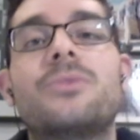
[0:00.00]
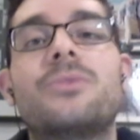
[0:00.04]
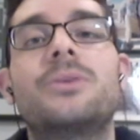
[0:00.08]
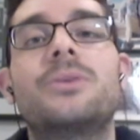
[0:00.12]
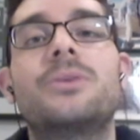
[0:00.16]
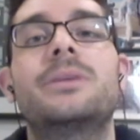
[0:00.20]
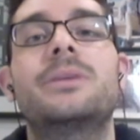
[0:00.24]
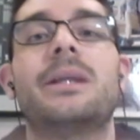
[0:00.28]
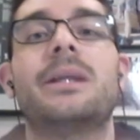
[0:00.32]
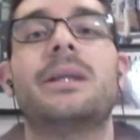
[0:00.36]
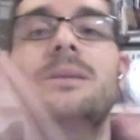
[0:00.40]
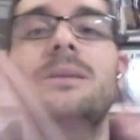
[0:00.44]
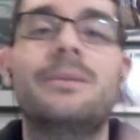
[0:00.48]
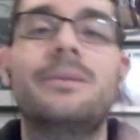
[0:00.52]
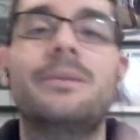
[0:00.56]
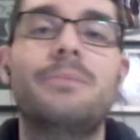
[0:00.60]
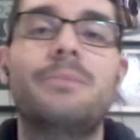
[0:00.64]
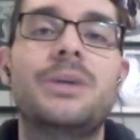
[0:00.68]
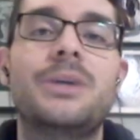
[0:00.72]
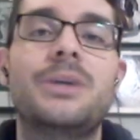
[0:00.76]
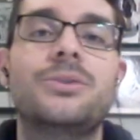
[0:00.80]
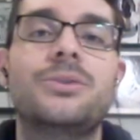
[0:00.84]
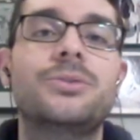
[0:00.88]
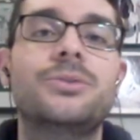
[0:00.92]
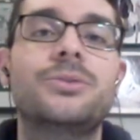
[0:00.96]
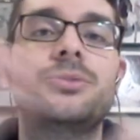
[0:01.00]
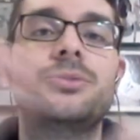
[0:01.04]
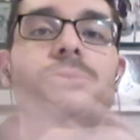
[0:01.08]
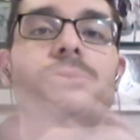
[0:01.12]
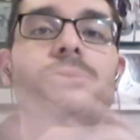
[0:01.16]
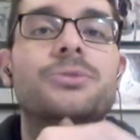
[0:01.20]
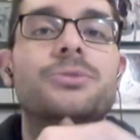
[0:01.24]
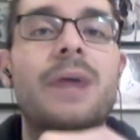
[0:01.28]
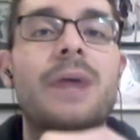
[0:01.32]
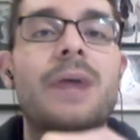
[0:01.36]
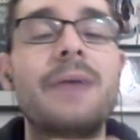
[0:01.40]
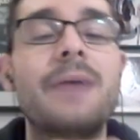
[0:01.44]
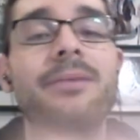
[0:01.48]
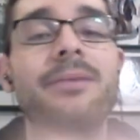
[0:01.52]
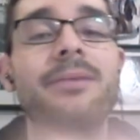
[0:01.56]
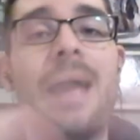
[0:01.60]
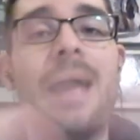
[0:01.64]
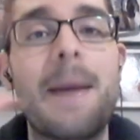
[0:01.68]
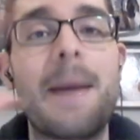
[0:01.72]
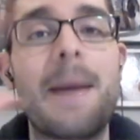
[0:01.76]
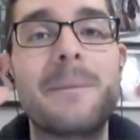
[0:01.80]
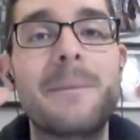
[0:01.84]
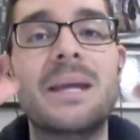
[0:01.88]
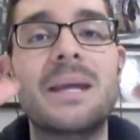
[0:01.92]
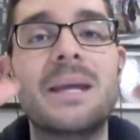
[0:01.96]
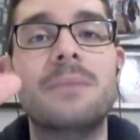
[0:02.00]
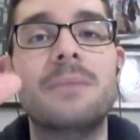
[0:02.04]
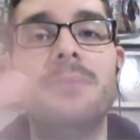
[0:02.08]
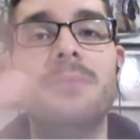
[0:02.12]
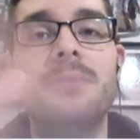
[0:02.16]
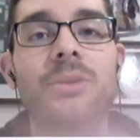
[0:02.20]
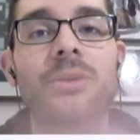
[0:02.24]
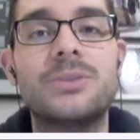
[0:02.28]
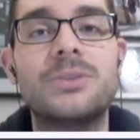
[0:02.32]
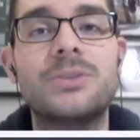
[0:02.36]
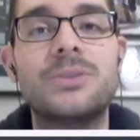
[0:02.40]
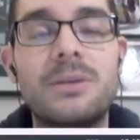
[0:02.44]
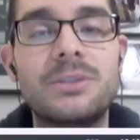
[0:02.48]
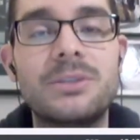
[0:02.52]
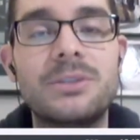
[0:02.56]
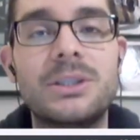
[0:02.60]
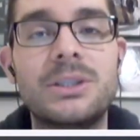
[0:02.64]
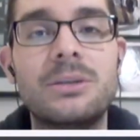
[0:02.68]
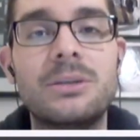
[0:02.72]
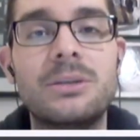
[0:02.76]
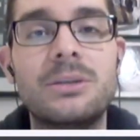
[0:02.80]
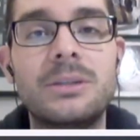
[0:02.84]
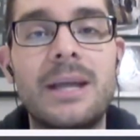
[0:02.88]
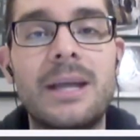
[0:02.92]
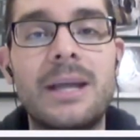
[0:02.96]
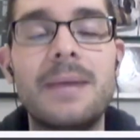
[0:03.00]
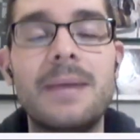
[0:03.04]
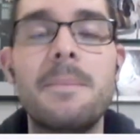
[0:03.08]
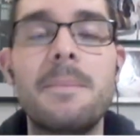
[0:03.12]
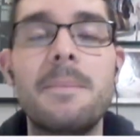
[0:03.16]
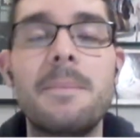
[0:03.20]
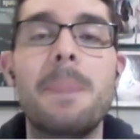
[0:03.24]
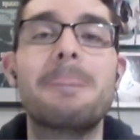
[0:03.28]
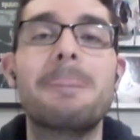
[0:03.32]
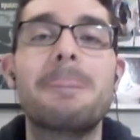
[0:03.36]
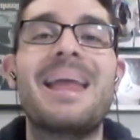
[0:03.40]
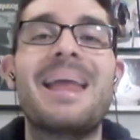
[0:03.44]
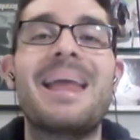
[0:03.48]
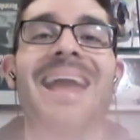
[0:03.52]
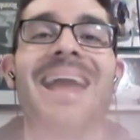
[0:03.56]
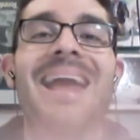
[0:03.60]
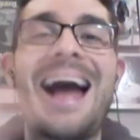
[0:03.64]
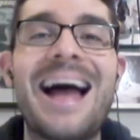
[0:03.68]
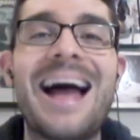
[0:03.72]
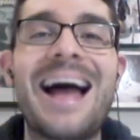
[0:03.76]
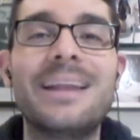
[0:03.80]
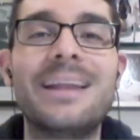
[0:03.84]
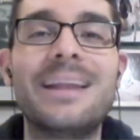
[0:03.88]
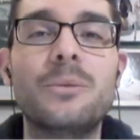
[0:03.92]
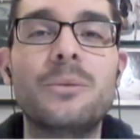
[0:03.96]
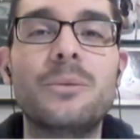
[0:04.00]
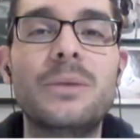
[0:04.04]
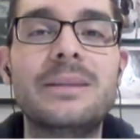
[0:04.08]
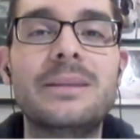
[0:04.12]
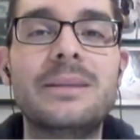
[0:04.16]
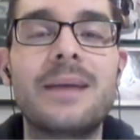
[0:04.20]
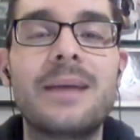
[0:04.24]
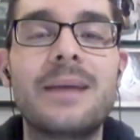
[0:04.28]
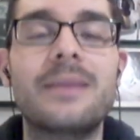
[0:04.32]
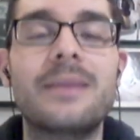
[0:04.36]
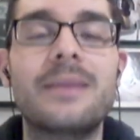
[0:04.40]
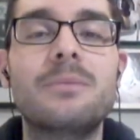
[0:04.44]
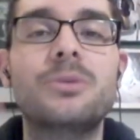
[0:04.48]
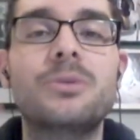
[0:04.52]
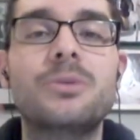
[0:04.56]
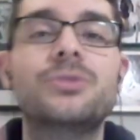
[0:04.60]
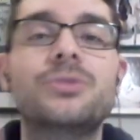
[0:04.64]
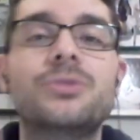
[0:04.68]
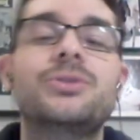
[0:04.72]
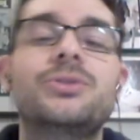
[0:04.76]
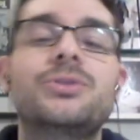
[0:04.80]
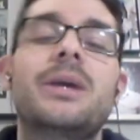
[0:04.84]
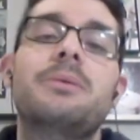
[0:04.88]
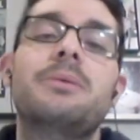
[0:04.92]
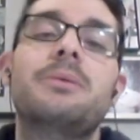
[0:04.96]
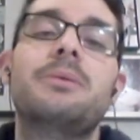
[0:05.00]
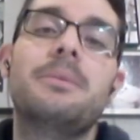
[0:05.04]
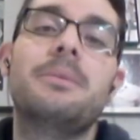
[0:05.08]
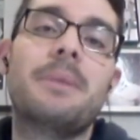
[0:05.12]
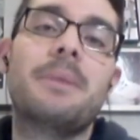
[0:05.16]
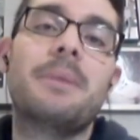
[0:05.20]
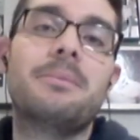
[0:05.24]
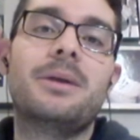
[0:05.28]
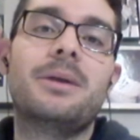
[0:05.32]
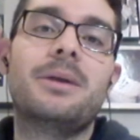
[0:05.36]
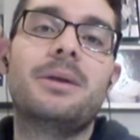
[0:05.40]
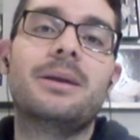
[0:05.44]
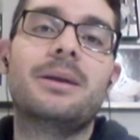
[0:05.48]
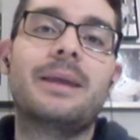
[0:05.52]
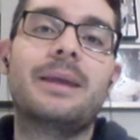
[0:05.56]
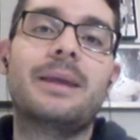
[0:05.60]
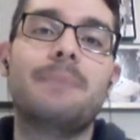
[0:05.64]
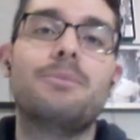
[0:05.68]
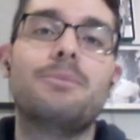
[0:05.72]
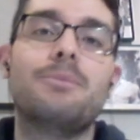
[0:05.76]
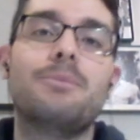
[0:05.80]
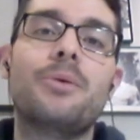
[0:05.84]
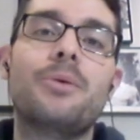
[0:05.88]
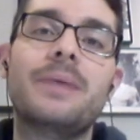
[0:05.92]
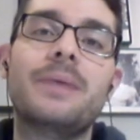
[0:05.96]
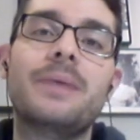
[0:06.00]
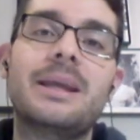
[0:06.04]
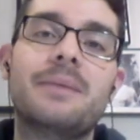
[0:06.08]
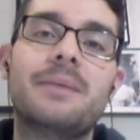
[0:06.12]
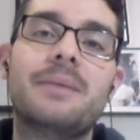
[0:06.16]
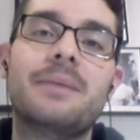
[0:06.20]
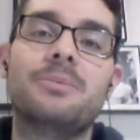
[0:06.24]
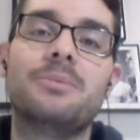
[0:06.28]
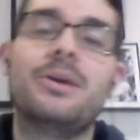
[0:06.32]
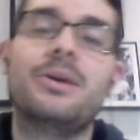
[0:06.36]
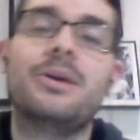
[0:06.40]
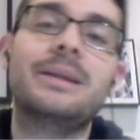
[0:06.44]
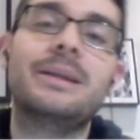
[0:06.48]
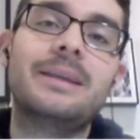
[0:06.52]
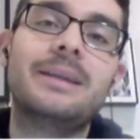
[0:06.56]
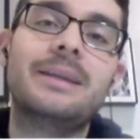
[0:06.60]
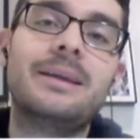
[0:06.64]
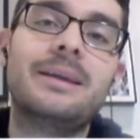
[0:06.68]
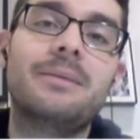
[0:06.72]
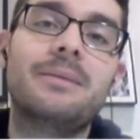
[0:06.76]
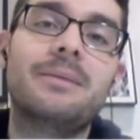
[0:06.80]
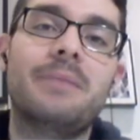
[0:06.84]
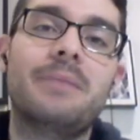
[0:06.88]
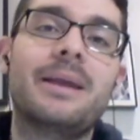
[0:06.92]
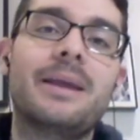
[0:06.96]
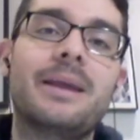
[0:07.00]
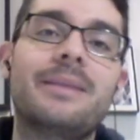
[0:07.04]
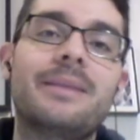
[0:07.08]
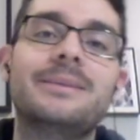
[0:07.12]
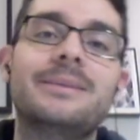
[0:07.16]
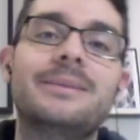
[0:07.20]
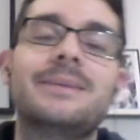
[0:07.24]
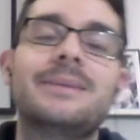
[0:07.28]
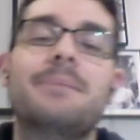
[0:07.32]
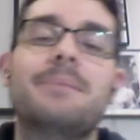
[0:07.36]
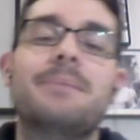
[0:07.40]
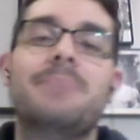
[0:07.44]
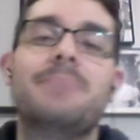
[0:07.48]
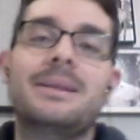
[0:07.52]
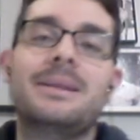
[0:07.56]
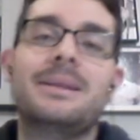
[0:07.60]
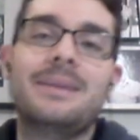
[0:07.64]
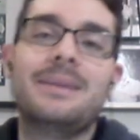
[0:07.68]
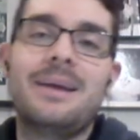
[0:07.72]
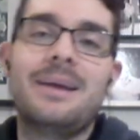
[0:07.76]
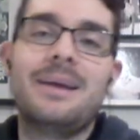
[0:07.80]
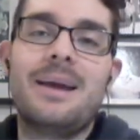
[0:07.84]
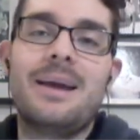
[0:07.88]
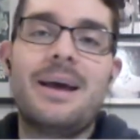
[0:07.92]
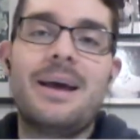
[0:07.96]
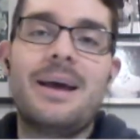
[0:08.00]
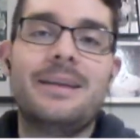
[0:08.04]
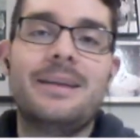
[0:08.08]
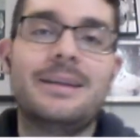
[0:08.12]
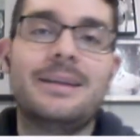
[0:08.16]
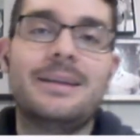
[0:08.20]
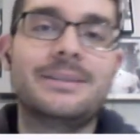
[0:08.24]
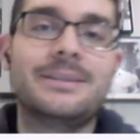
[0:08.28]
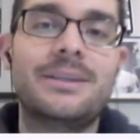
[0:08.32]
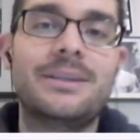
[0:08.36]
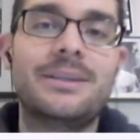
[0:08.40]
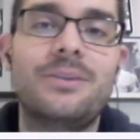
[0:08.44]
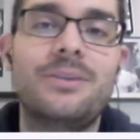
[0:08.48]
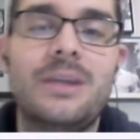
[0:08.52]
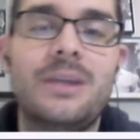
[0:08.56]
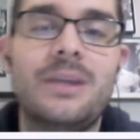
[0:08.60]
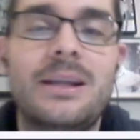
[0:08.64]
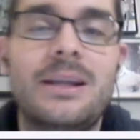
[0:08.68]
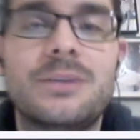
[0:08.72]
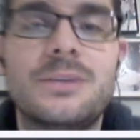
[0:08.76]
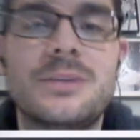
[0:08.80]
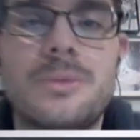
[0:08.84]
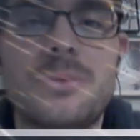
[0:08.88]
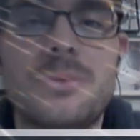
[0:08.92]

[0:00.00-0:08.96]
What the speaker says: content, make sure to subscribe. I'm making videos every single day. And with nothing more to say, remember, keep moving, keep grinding, keep making things happen. And I'll see you in the next